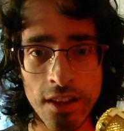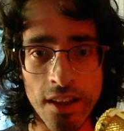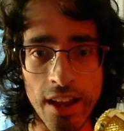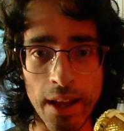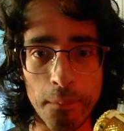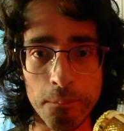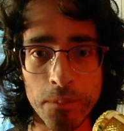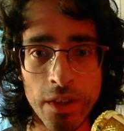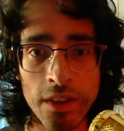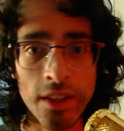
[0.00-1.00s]

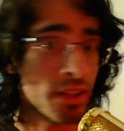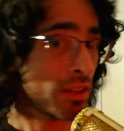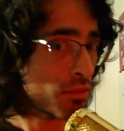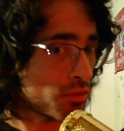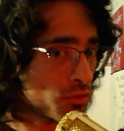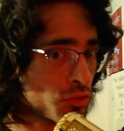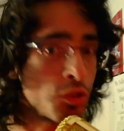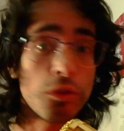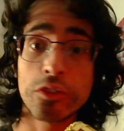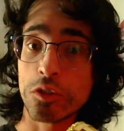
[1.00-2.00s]

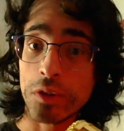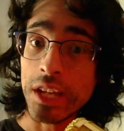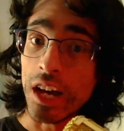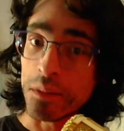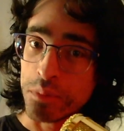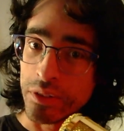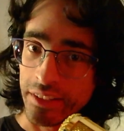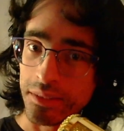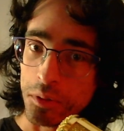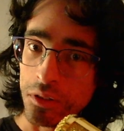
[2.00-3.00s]
to a degree,
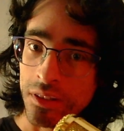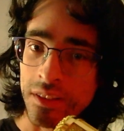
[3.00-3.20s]
unpredictable,